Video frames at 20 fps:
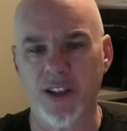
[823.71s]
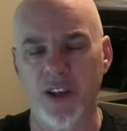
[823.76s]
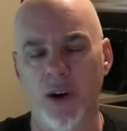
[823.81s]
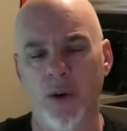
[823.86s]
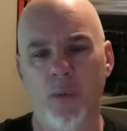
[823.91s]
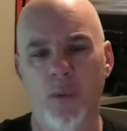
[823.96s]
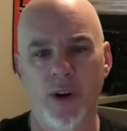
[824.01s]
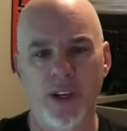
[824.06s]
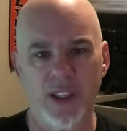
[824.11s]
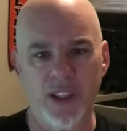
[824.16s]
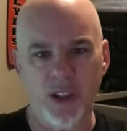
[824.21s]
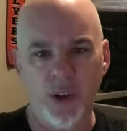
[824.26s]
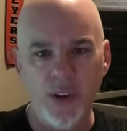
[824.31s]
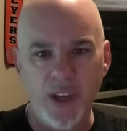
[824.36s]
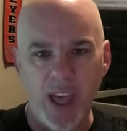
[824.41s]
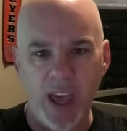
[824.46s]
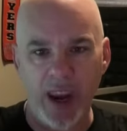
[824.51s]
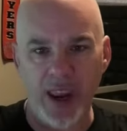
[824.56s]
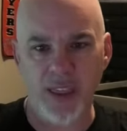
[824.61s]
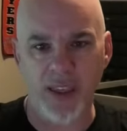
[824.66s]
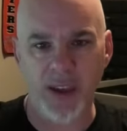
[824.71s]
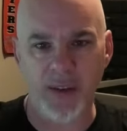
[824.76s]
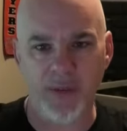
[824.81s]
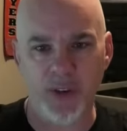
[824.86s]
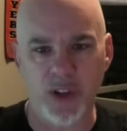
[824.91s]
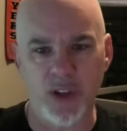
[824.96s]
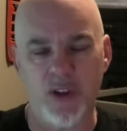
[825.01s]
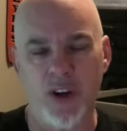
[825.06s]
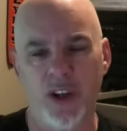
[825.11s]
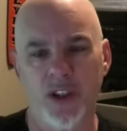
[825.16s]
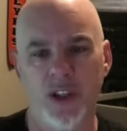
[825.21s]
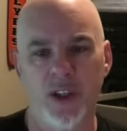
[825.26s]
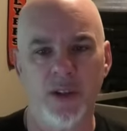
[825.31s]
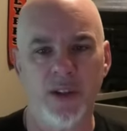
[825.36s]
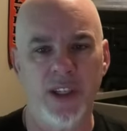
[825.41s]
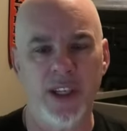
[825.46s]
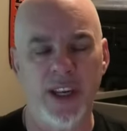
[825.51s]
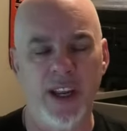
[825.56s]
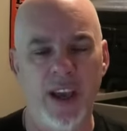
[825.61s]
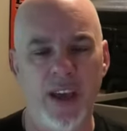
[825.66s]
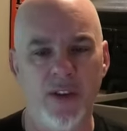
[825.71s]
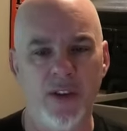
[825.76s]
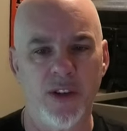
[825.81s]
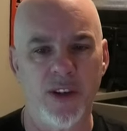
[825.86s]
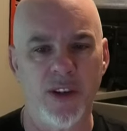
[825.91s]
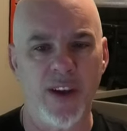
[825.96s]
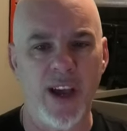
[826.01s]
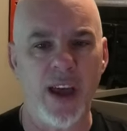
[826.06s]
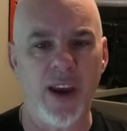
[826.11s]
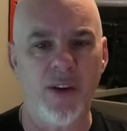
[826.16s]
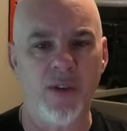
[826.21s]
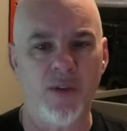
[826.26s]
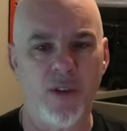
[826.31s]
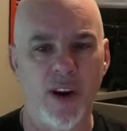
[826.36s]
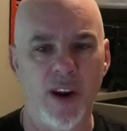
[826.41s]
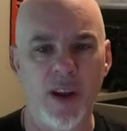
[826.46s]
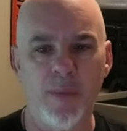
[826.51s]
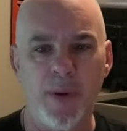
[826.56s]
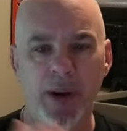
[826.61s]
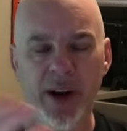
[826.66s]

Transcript: So we're still getting the infrastructure together to how to run it,